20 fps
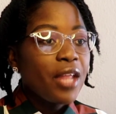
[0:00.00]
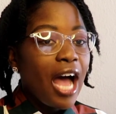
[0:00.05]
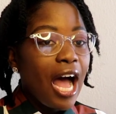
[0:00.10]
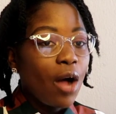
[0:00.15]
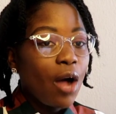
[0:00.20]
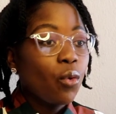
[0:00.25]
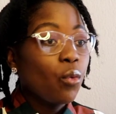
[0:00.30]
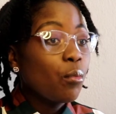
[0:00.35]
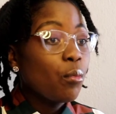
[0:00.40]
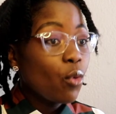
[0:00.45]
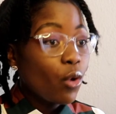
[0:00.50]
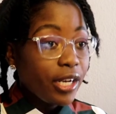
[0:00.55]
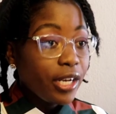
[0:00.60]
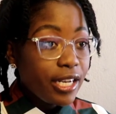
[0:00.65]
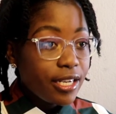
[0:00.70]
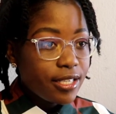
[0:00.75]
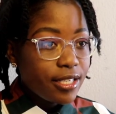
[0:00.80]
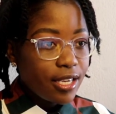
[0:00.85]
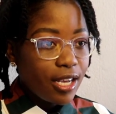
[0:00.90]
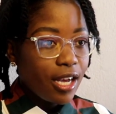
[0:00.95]
I will
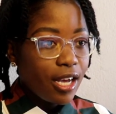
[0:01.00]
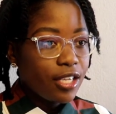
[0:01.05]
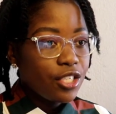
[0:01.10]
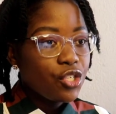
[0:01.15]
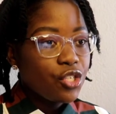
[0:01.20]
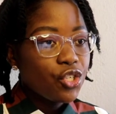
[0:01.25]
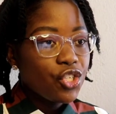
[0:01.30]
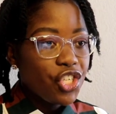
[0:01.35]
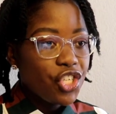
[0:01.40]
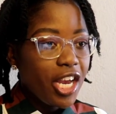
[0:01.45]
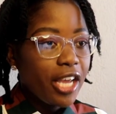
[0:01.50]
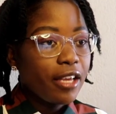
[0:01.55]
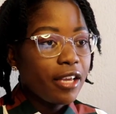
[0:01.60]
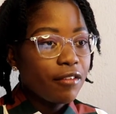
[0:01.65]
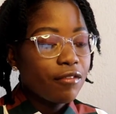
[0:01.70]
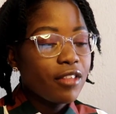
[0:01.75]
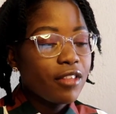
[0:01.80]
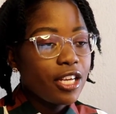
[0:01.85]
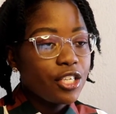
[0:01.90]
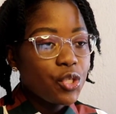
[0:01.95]
monitor to check
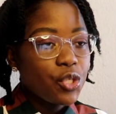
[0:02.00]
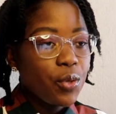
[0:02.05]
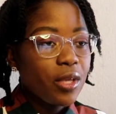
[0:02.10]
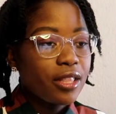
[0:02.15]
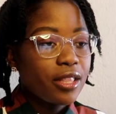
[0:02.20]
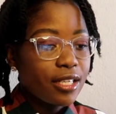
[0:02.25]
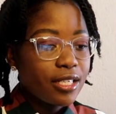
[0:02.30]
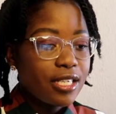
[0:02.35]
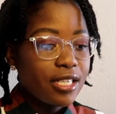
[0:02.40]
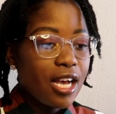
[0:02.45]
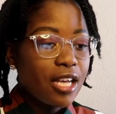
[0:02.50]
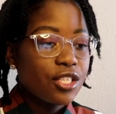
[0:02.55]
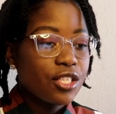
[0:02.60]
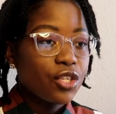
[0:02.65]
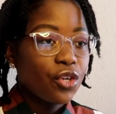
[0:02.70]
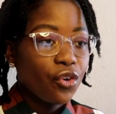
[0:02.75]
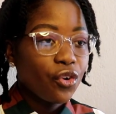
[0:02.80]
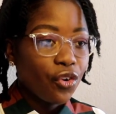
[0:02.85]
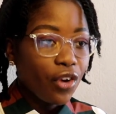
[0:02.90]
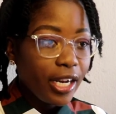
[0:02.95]
if they're doing the
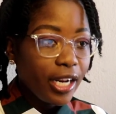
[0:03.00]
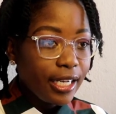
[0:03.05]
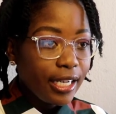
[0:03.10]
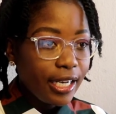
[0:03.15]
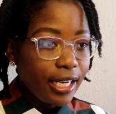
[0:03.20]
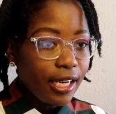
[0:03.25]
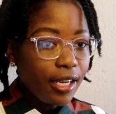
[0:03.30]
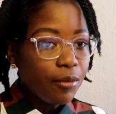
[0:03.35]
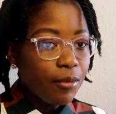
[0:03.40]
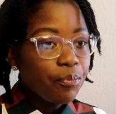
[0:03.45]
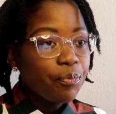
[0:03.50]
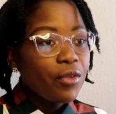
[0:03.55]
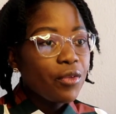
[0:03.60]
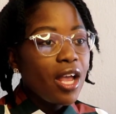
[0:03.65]
task correctly